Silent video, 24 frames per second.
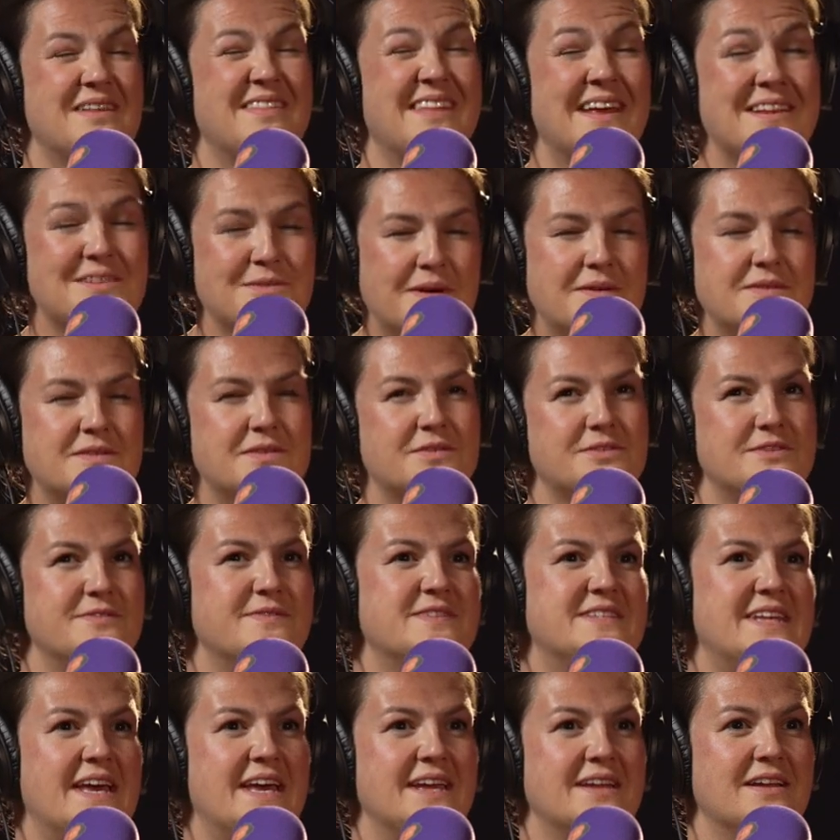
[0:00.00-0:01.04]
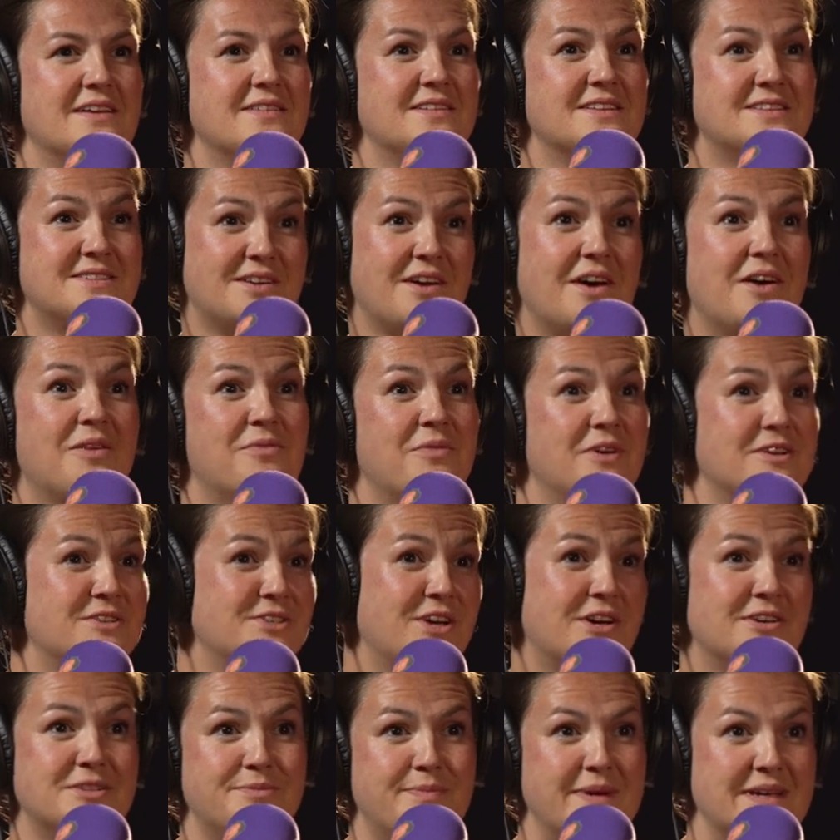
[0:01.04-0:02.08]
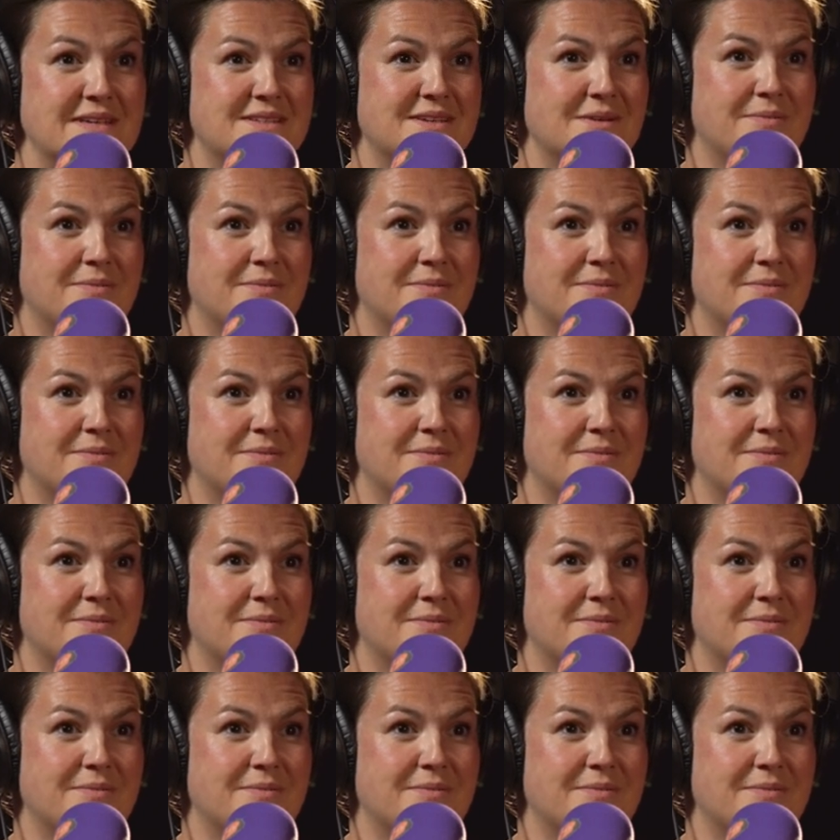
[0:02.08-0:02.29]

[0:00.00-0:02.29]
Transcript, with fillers: And that's what I was sort of saying at the start, and what Joe's picked